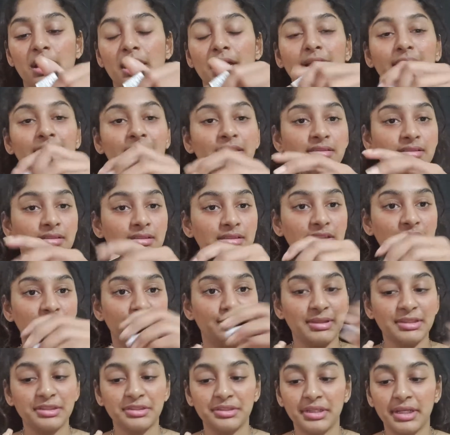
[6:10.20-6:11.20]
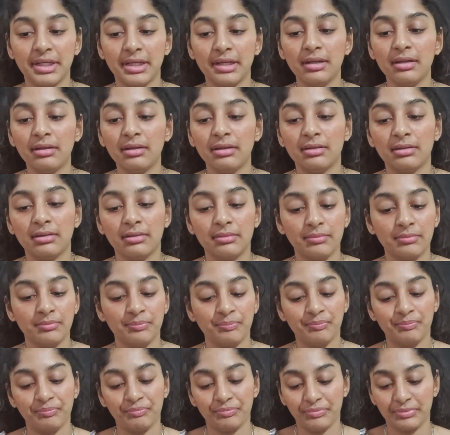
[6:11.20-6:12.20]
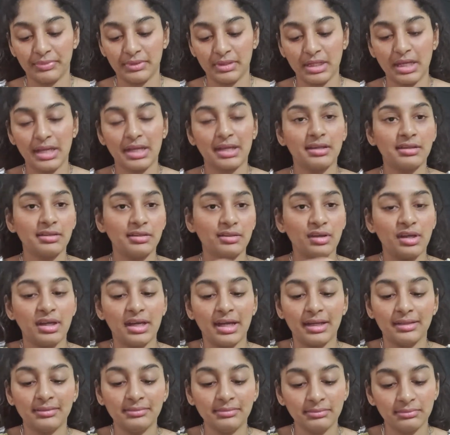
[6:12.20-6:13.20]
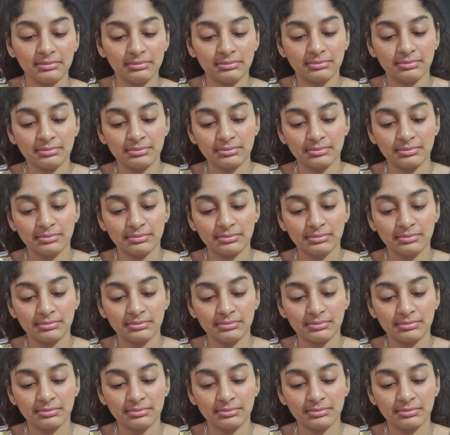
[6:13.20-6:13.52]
I guess this is my shade. Take it in your hand.